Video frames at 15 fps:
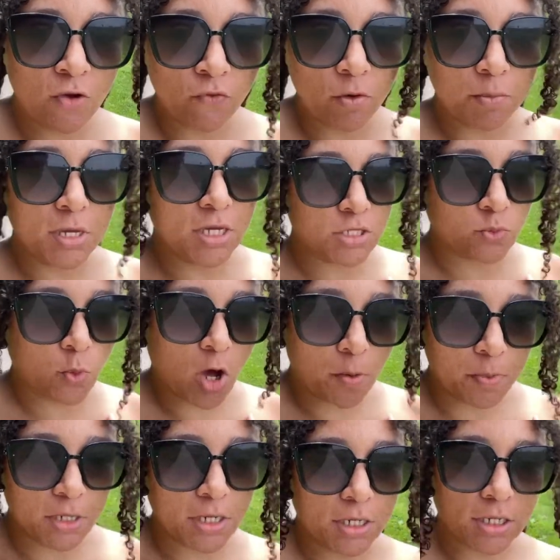for me as well
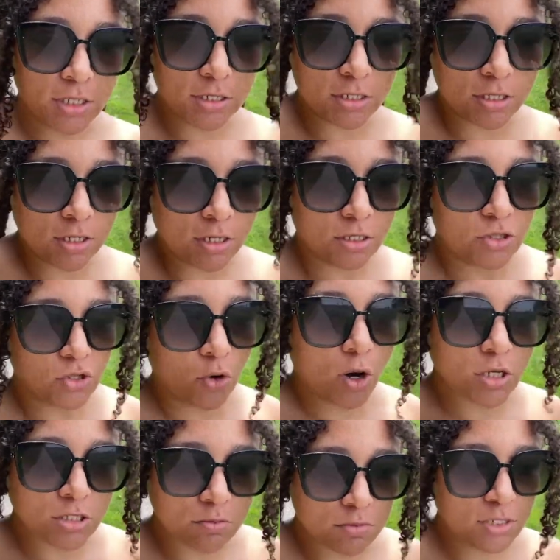because there are
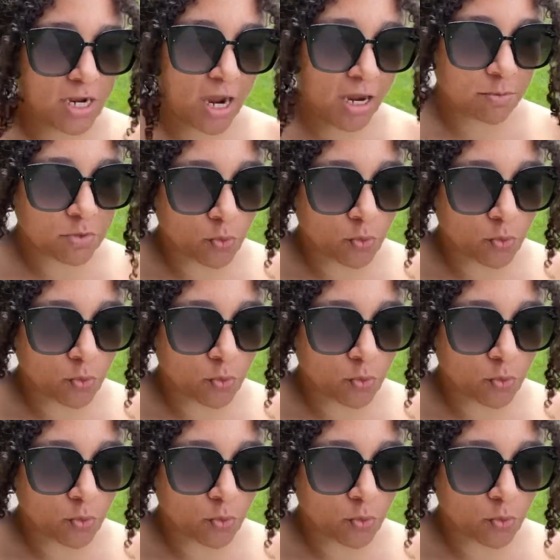some times